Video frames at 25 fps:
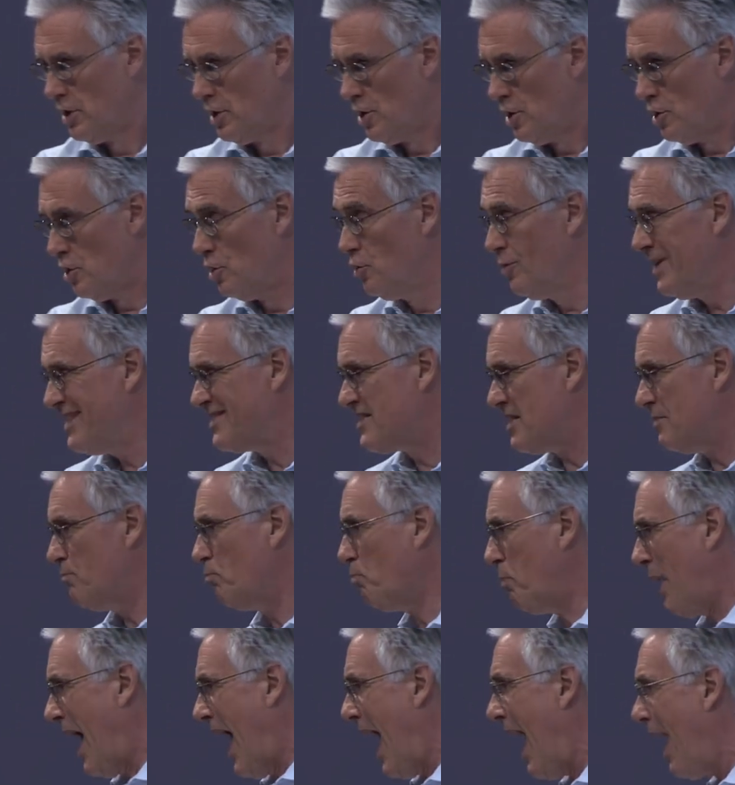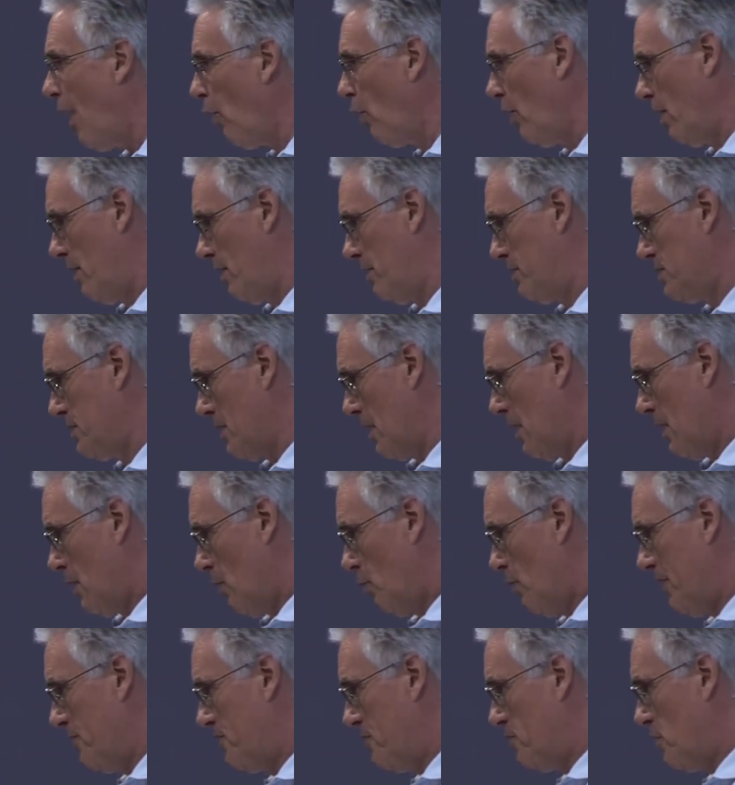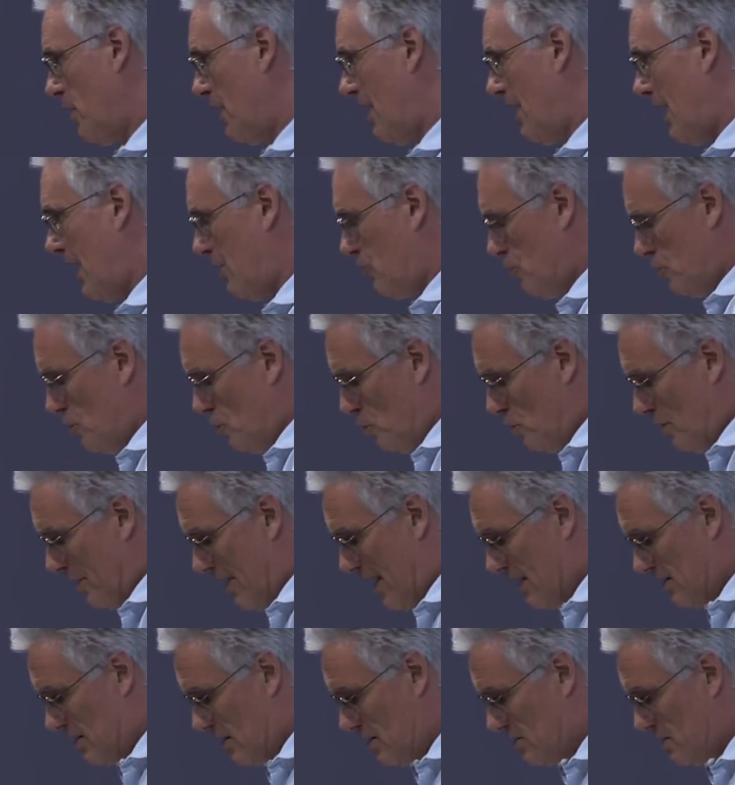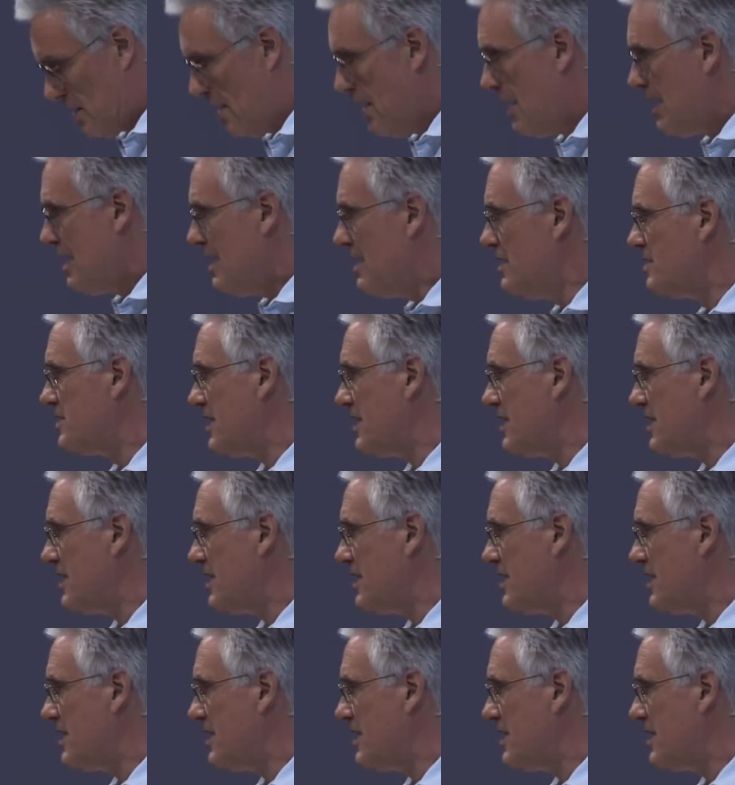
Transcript: who is empowered with that new credit, is